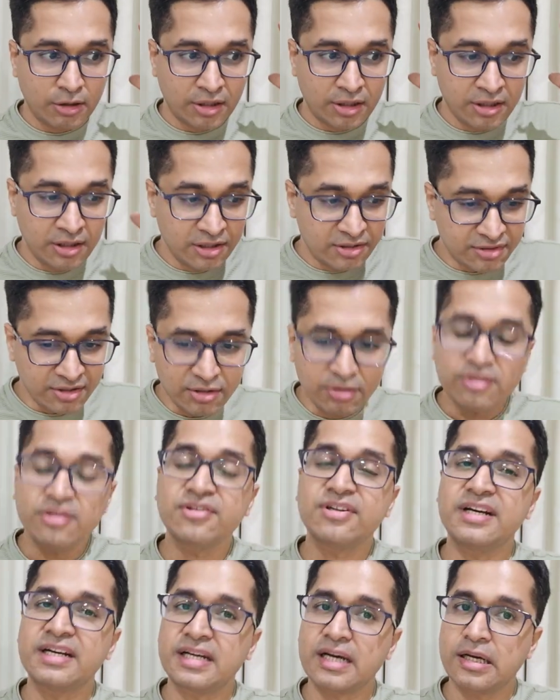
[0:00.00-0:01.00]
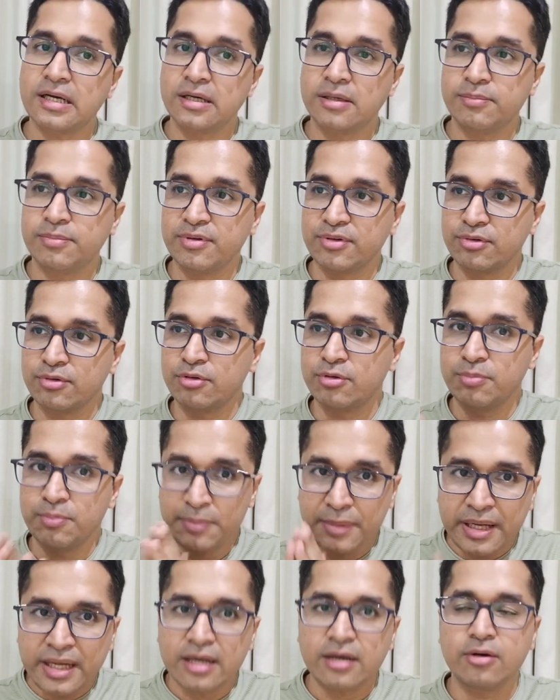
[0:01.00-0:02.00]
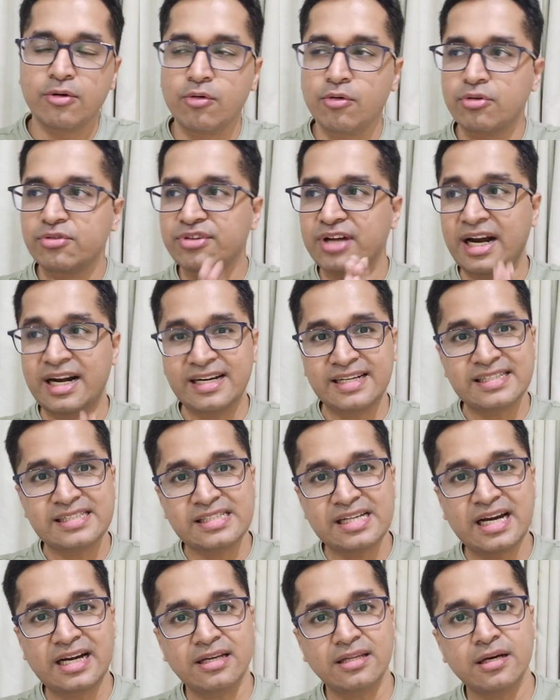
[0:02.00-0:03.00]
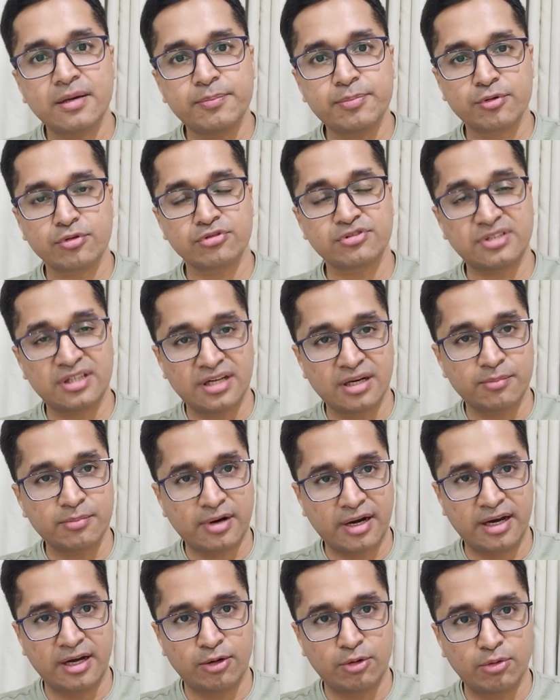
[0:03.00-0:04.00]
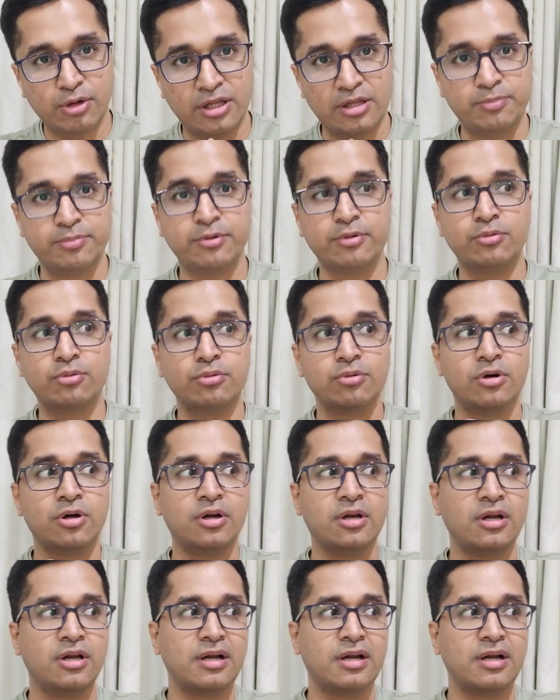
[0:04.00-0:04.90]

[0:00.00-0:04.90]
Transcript: listen to this entire episode, make notes, understand the approach that I'm trying to help you